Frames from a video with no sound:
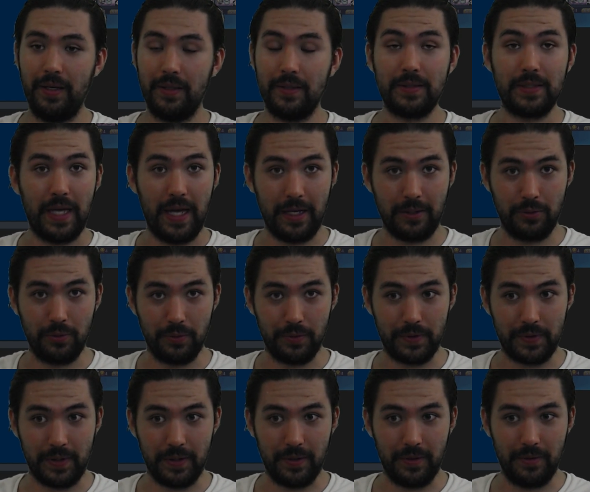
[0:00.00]
Tag Duel
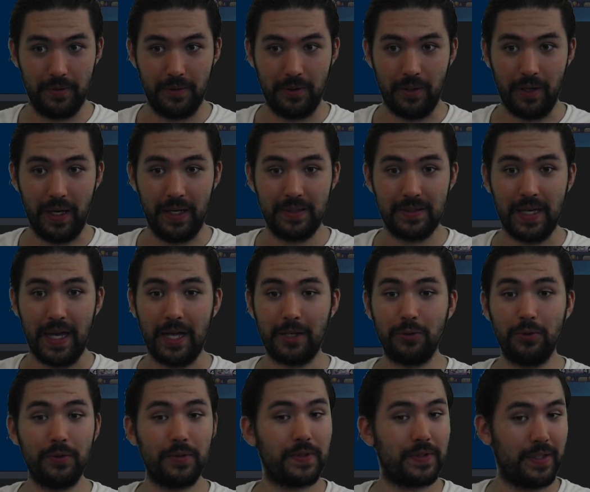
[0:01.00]
skill, right? Tag
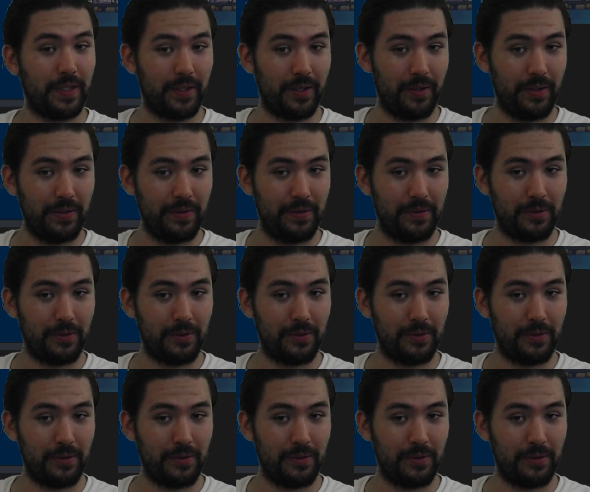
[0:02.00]
Duel skill.